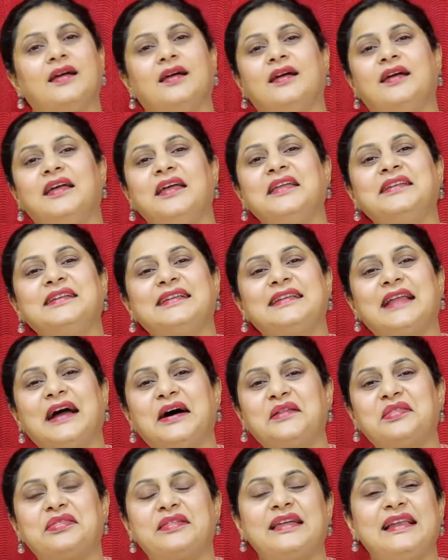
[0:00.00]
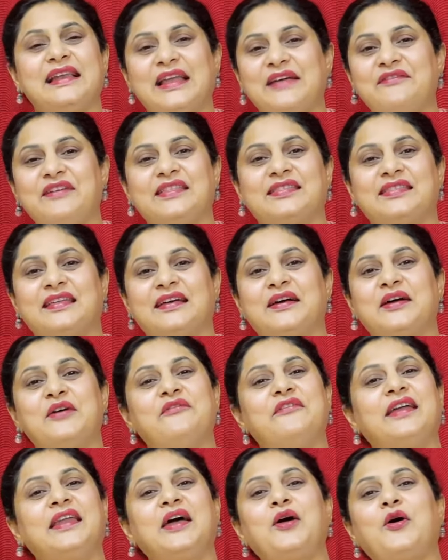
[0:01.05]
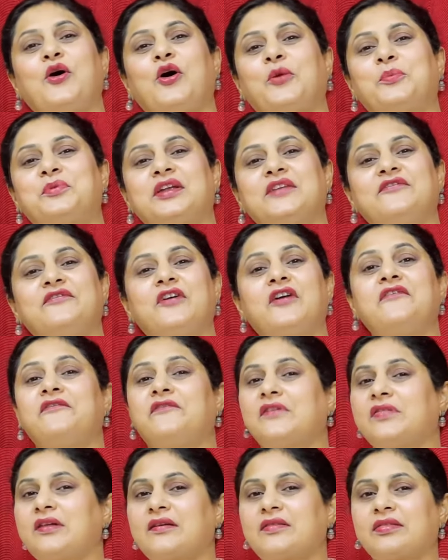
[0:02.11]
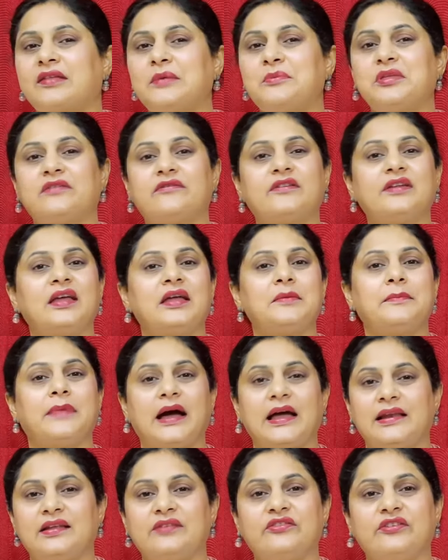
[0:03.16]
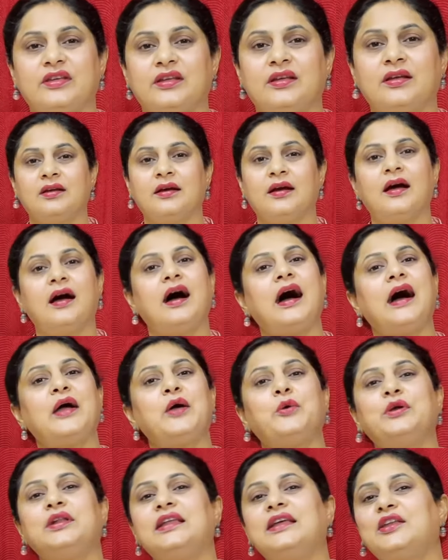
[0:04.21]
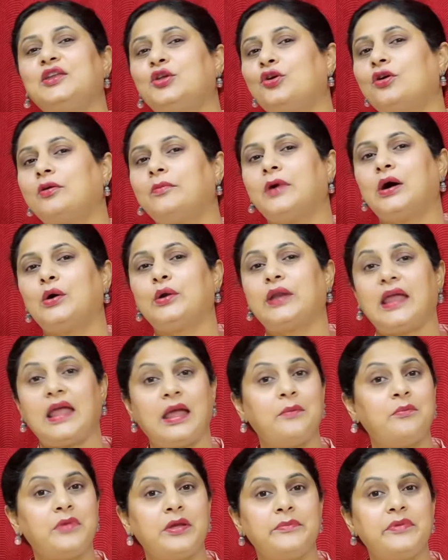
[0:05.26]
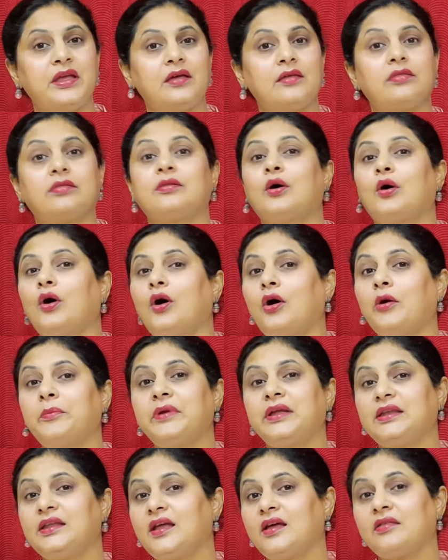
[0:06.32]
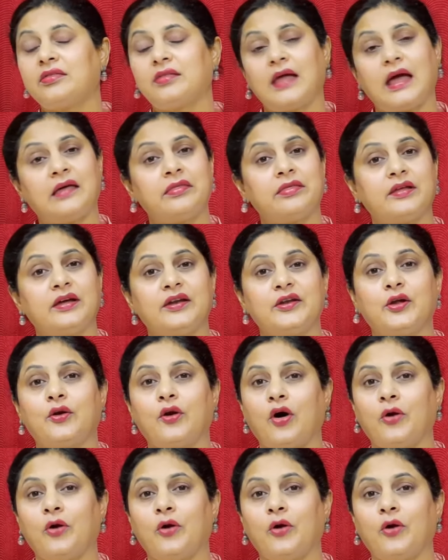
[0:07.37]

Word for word: In class 11th, when I opted for physics, chemistry and biology, I only knew about MBBS or BDS as career